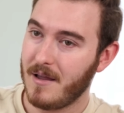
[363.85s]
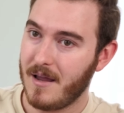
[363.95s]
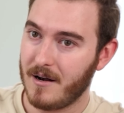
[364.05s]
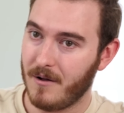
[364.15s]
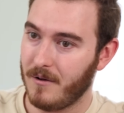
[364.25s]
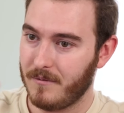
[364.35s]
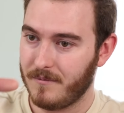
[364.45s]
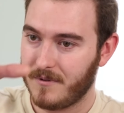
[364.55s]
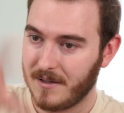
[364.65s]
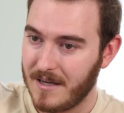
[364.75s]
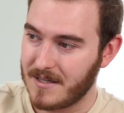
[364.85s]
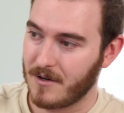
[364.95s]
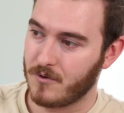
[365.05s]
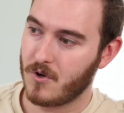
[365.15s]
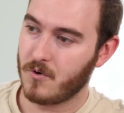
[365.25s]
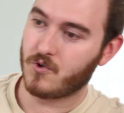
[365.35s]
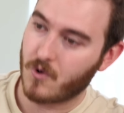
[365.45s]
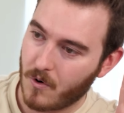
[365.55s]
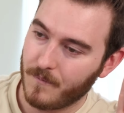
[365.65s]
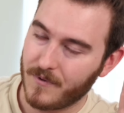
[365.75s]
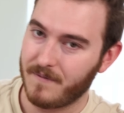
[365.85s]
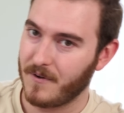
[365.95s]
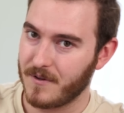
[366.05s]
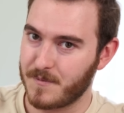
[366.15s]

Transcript: It all deletes and goes to fill the